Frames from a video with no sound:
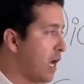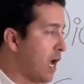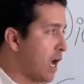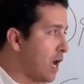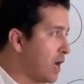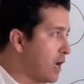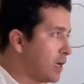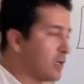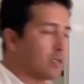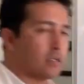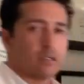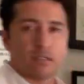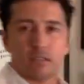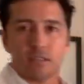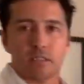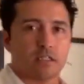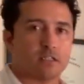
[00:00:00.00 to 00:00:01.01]
uh,
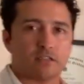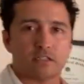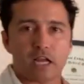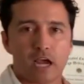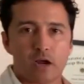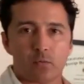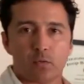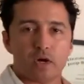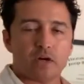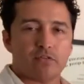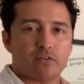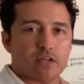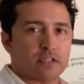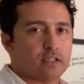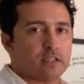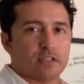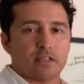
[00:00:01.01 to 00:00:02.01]
gliclazide,
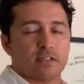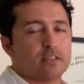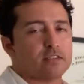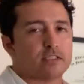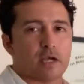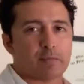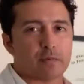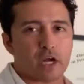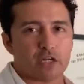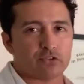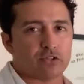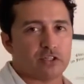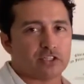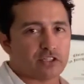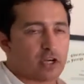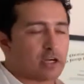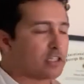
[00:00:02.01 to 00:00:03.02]
whatever, the, in some
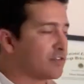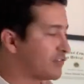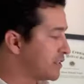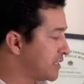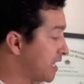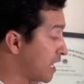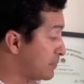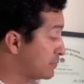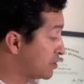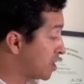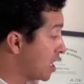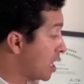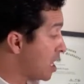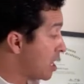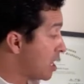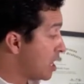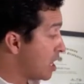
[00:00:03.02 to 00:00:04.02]
countries there are different names.
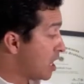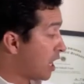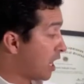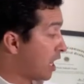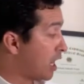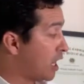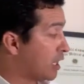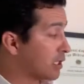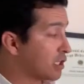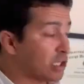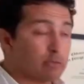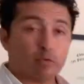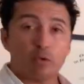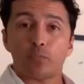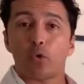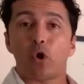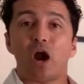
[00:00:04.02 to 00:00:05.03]
Uh,
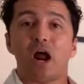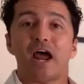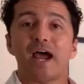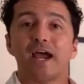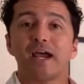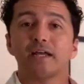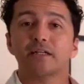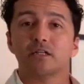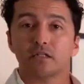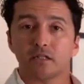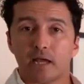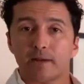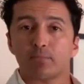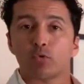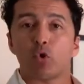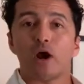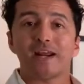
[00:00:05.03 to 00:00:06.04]
glimepiride,
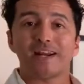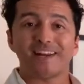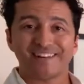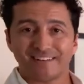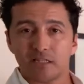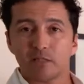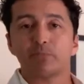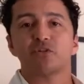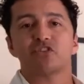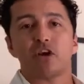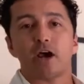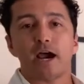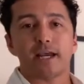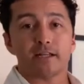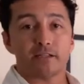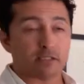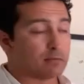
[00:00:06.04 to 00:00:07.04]
glyburide, and
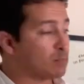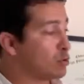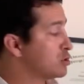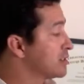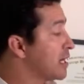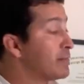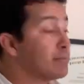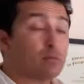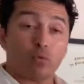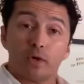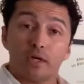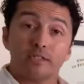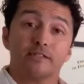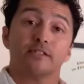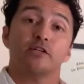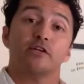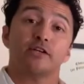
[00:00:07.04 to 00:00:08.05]
glipizide is the most common
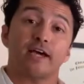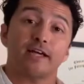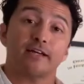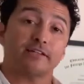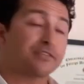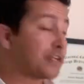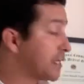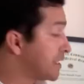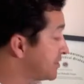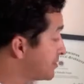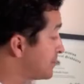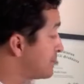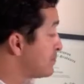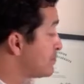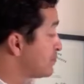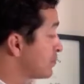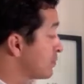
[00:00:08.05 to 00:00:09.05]
ones in the United States.